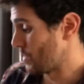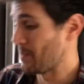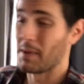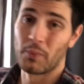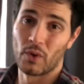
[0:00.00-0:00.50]
We
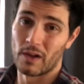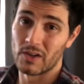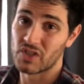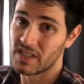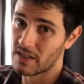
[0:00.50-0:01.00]
need people who are
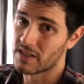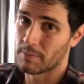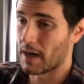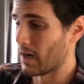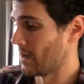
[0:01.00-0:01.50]
serious
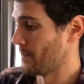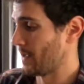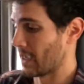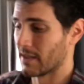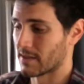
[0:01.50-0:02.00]
about it,
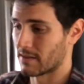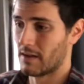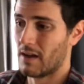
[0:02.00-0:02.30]
because